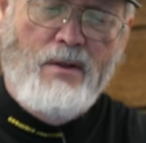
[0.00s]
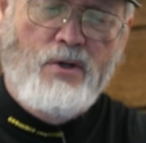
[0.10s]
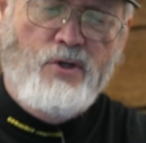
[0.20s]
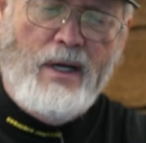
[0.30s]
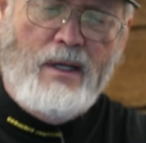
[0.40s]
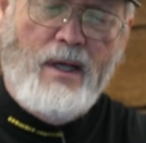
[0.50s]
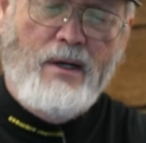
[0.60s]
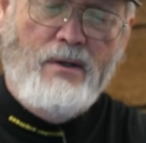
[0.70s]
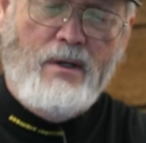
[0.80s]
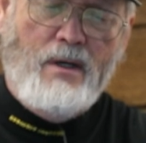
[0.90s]
the shank of
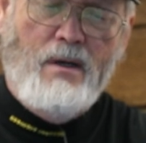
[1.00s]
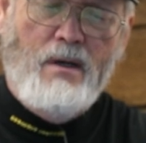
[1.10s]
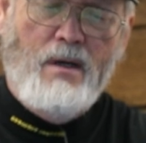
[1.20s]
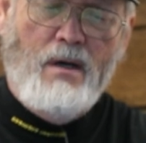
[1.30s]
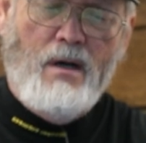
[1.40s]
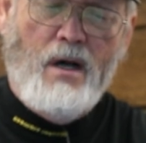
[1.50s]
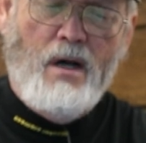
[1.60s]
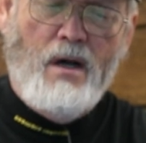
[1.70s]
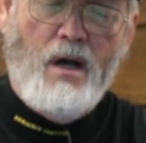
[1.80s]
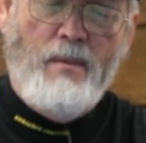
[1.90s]
that hook
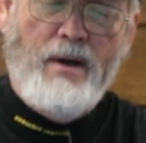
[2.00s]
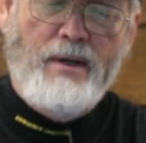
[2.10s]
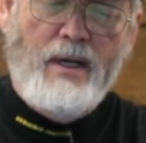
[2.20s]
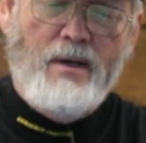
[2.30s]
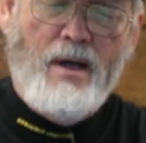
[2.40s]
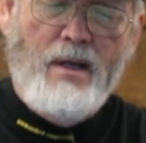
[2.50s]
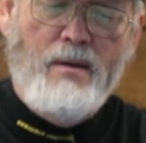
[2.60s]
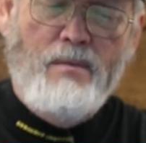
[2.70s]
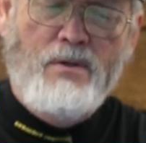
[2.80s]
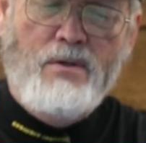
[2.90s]
about eight
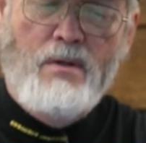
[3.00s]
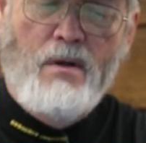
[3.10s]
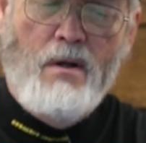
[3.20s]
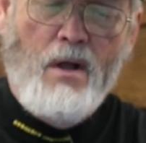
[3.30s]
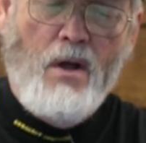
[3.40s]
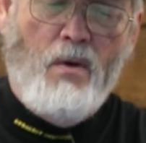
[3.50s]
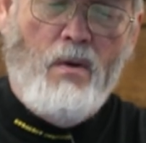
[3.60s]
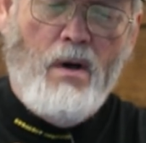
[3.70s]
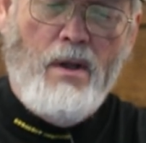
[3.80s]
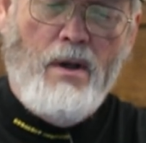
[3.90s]
times
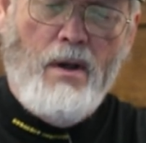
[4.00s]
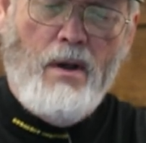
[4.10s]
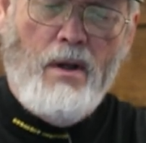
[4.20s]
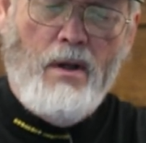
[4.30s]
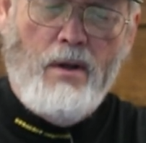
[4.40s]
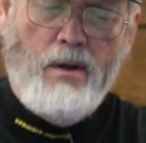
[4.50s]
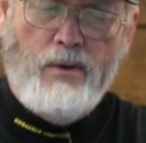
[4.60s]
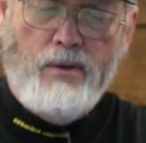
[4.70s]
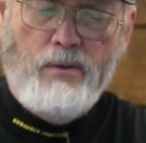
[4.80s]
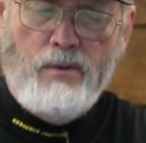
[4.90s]
one
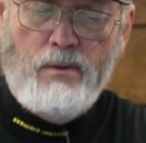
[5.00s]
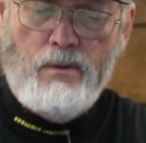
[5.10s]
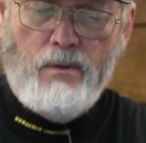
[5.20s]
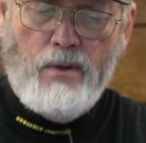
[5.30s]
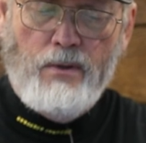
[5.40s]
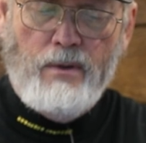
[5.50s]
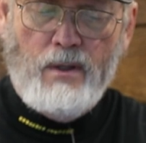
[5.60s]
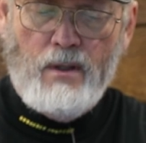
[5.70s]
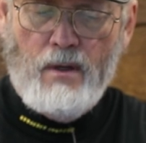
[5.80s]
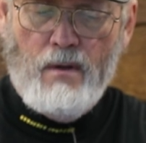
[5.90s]
two
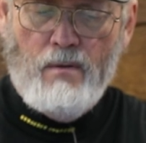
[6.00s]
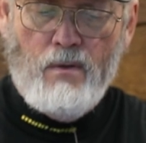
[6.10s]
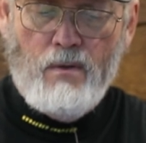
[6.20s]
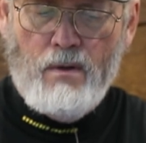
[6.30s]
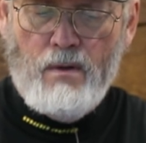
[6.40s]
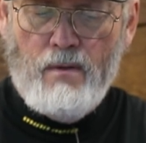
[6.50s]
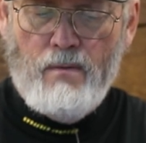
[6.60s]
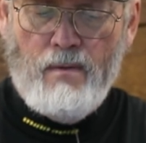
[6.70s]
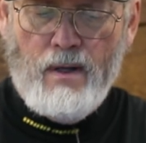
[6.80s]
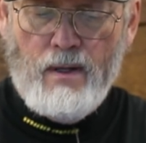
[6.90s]
three four
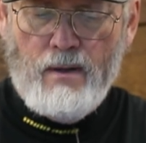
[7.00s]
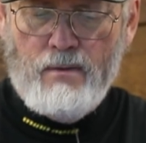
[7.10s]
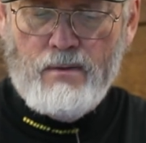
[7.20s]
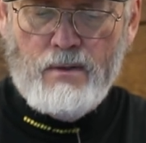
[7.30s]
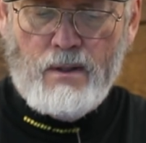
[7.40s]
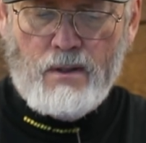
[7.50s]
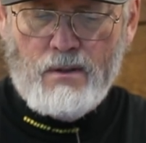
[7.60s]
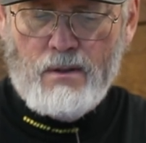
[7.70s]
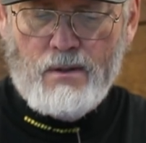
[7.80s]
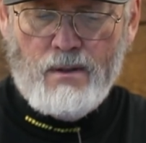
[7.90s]
five six
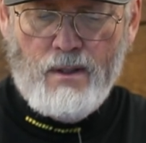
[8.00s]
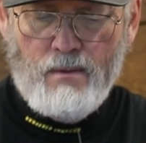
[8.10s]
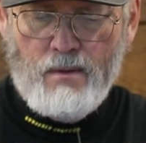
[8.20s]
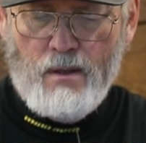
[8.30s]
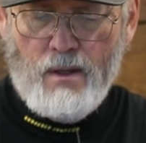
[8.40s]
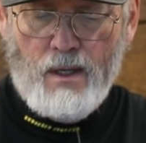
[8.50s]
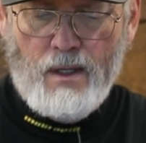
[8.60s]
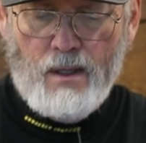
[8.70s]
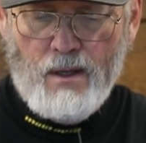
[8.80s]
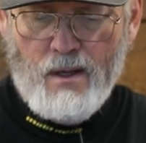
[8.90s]
seven
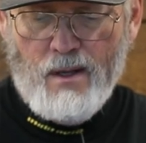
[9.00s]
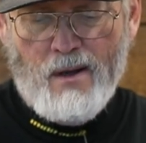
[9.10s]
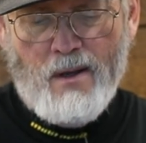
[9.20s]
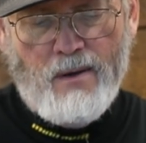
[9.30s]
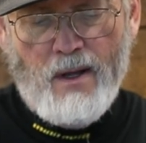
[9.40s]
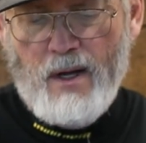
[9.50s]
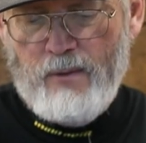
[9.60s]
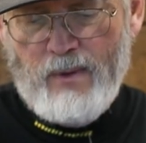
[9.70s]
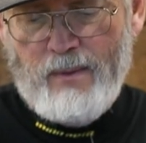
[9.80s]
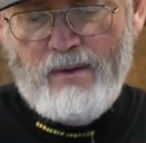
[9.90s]
eight
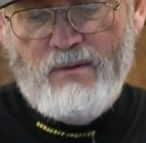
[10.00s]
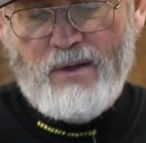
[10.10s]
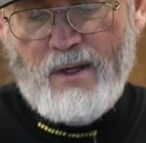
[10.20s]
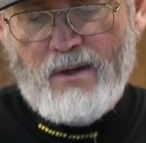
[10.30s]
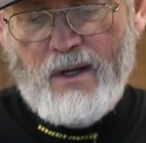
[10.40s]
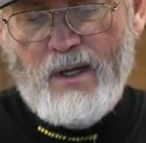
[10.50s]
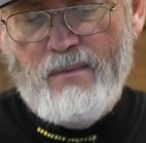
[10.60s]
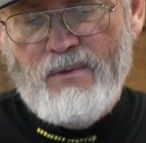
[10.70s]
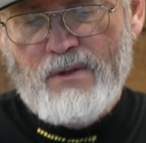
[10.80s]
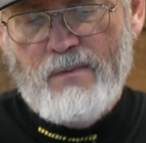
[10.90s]
nine maybe even ten
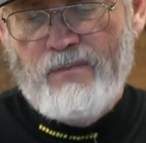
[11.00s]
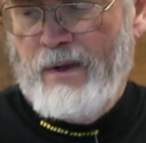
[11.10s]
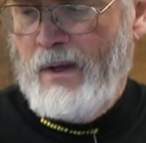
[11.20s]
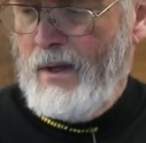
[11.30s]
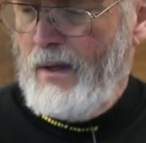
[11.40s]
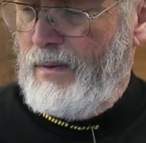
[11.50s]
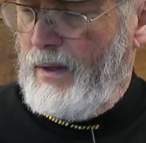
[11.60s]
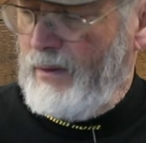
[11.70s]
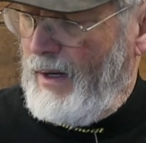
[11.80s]
times then